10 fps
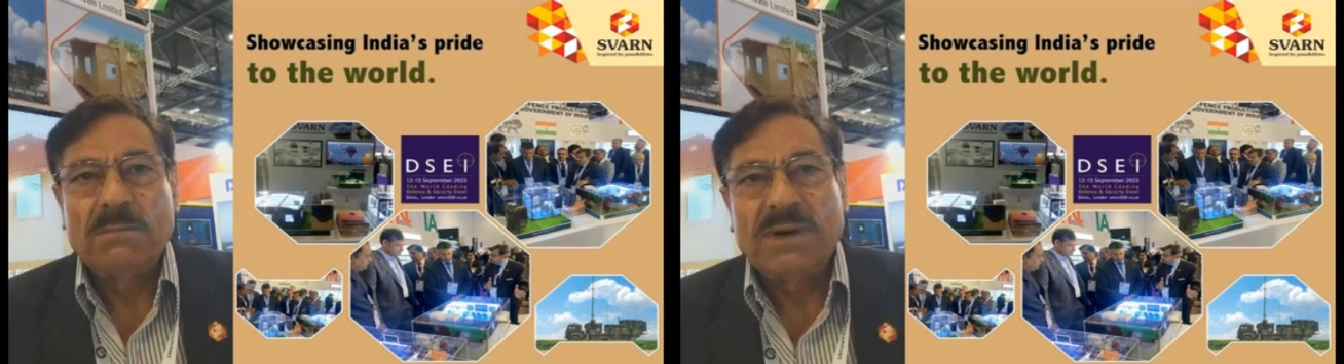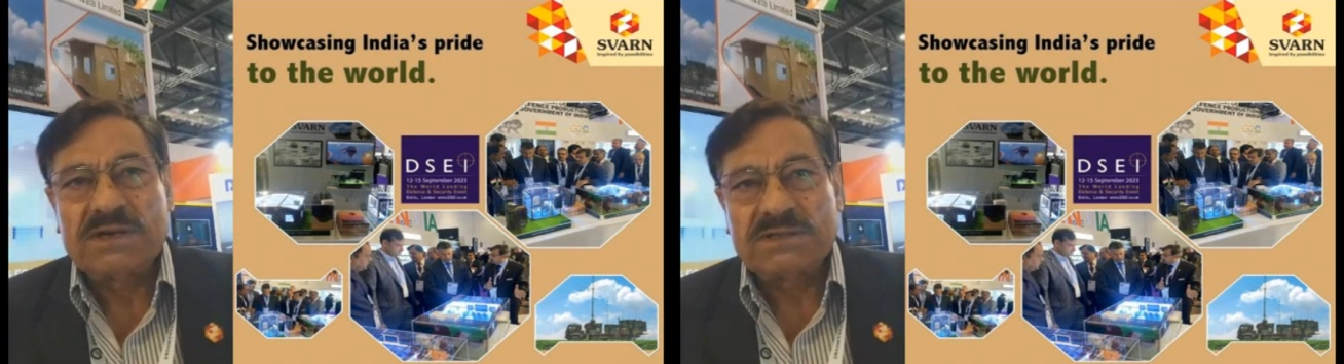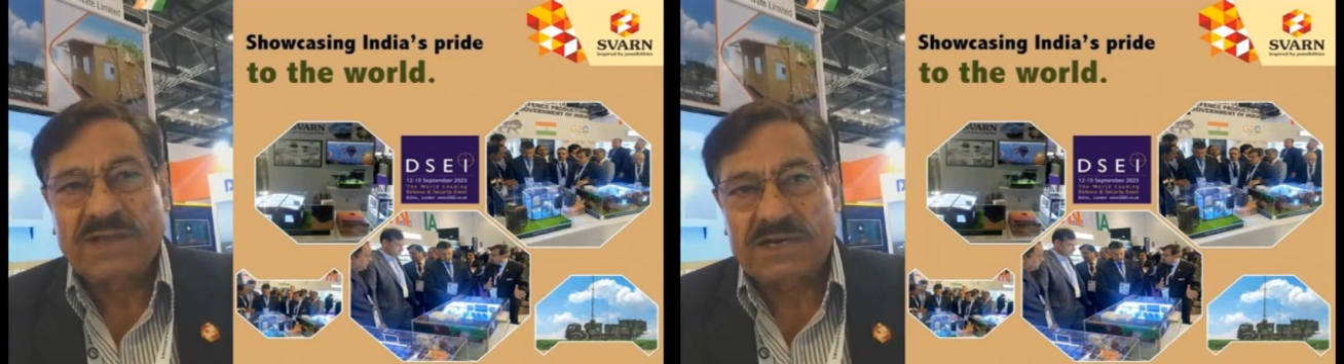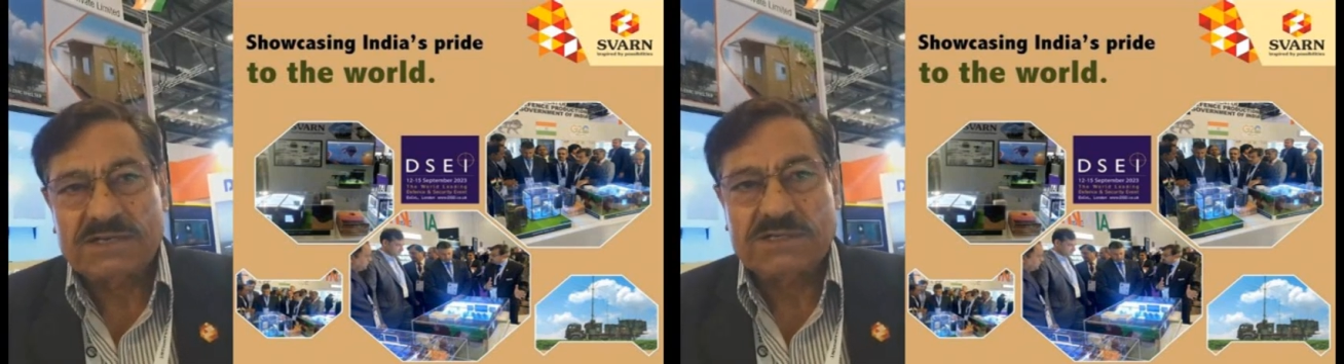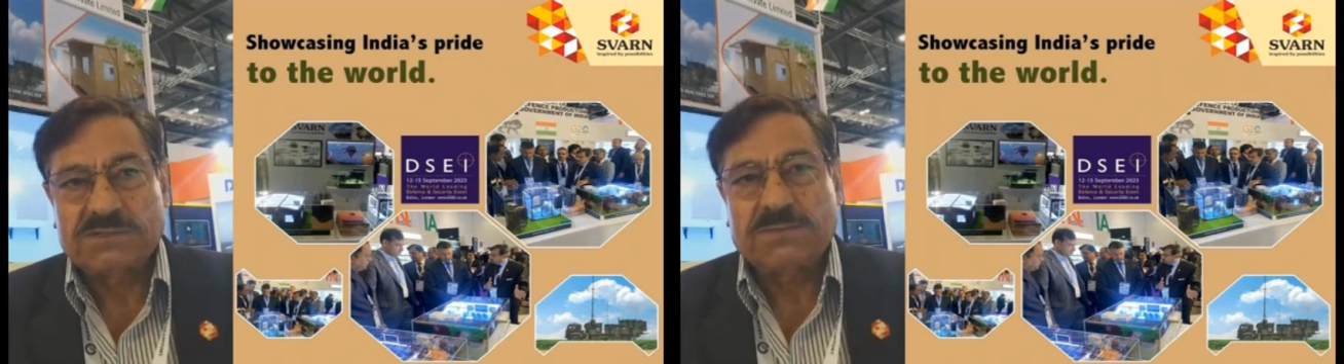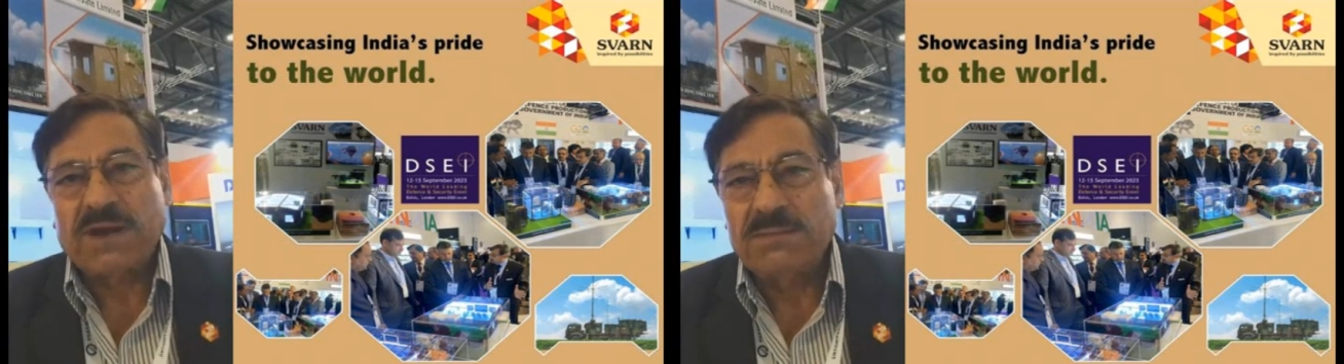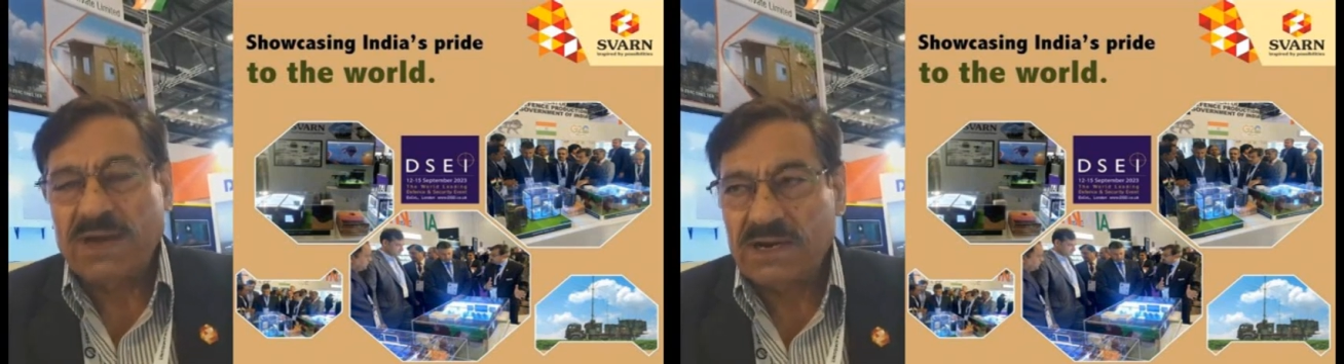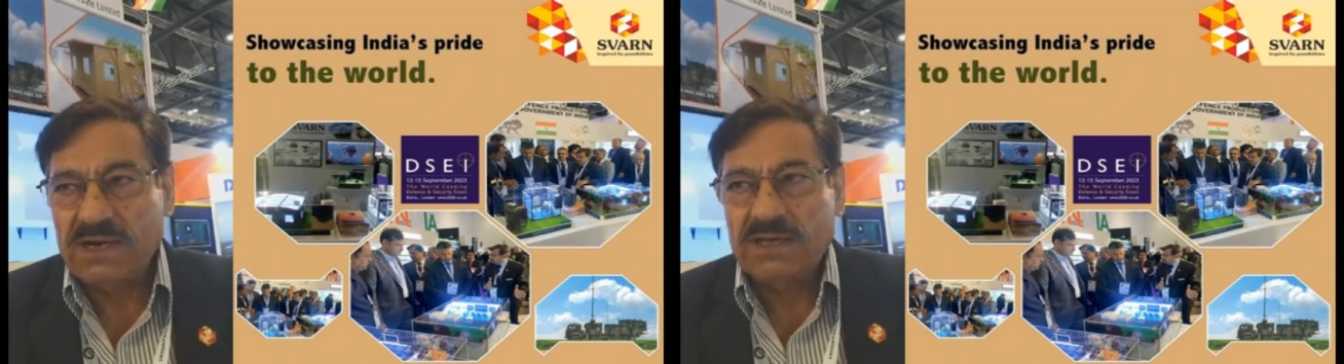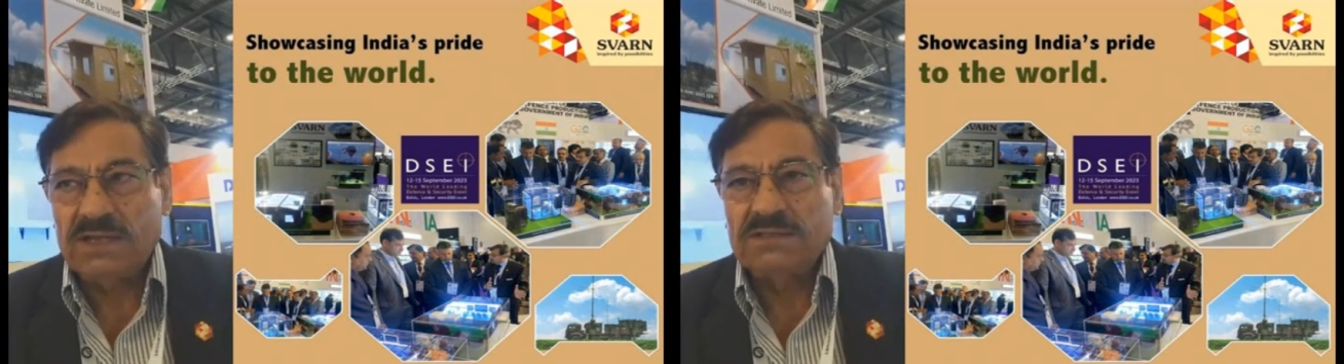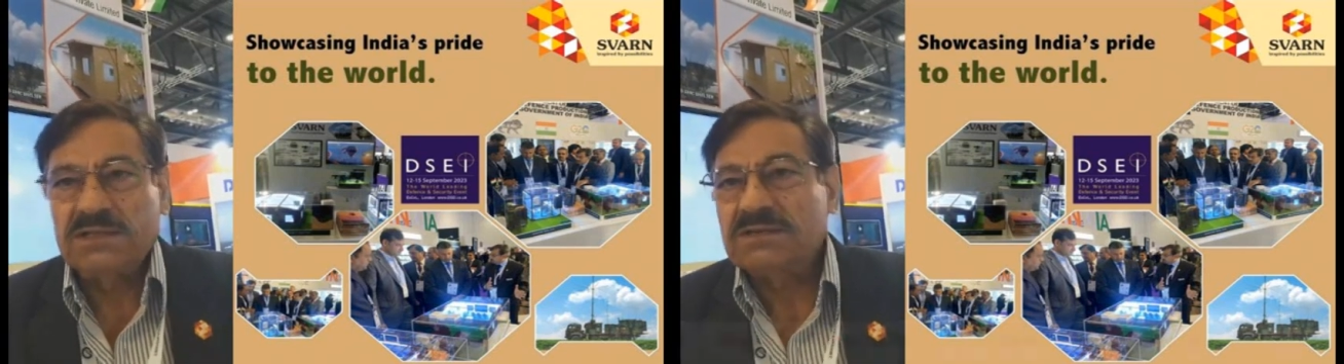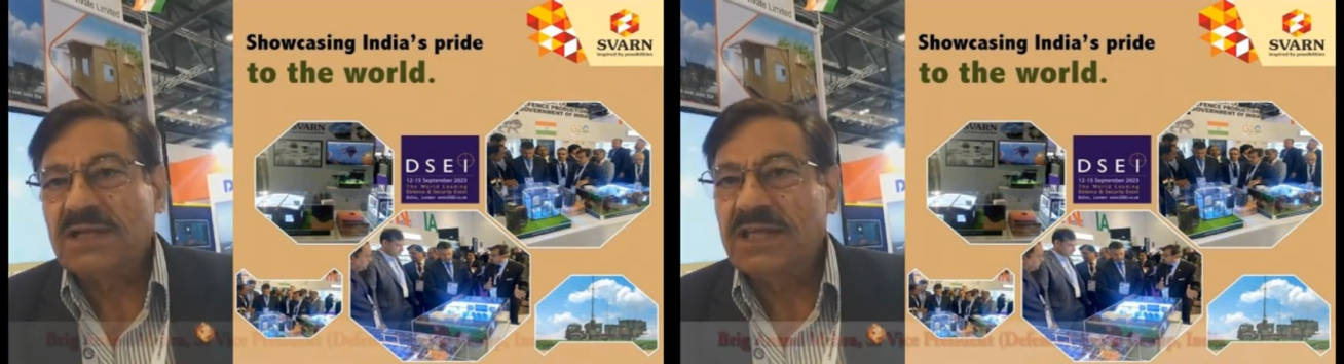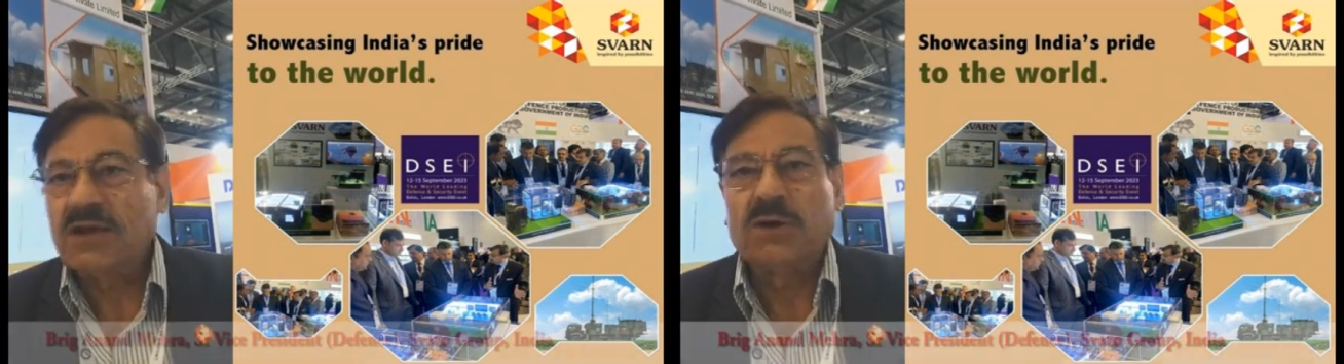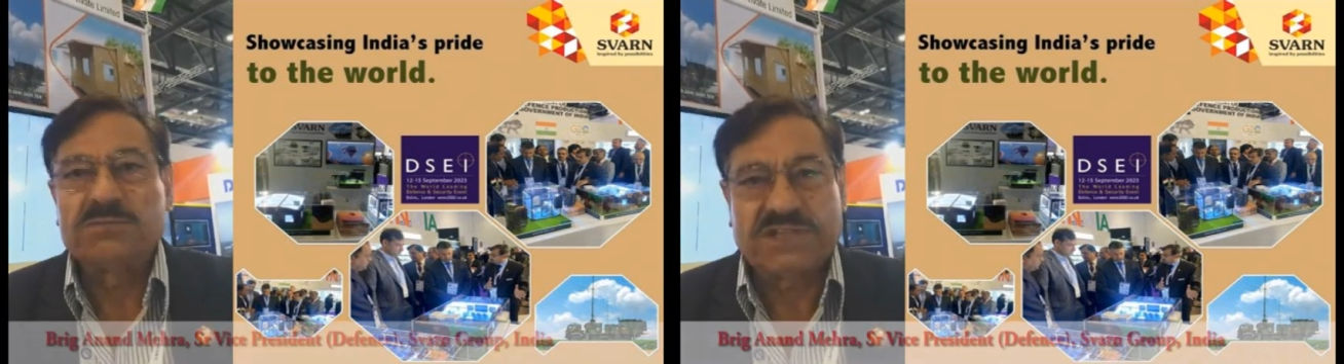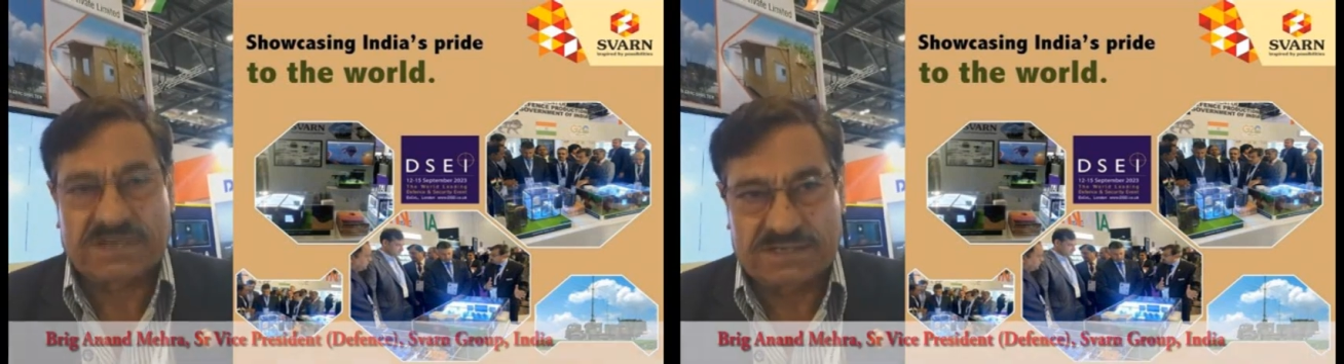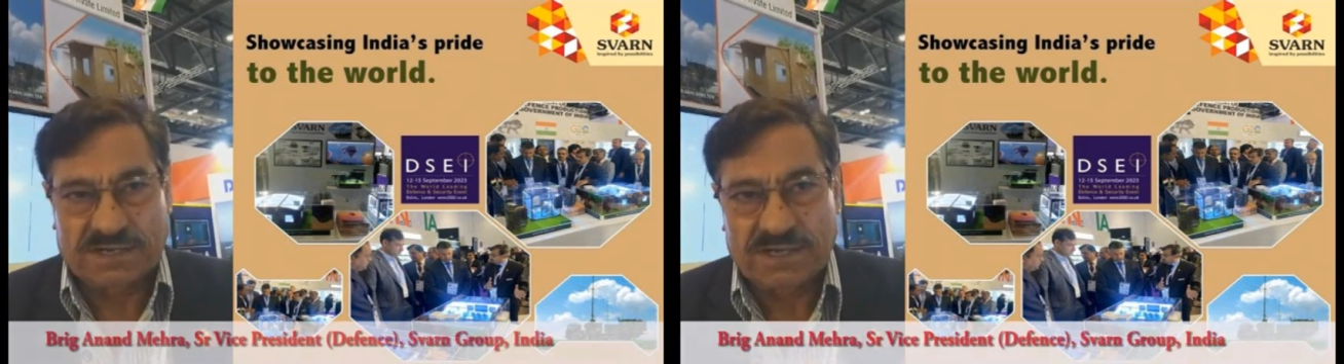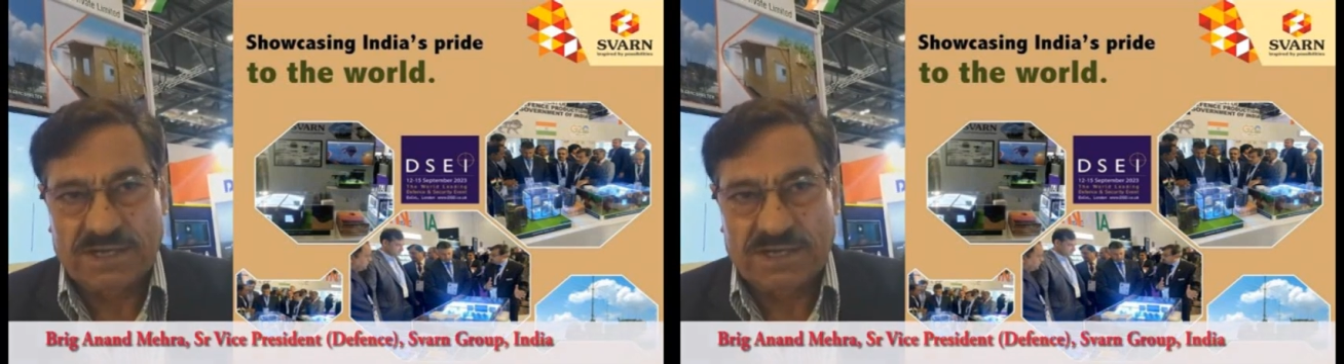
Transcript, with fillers: but that is primarily in the telecom sector.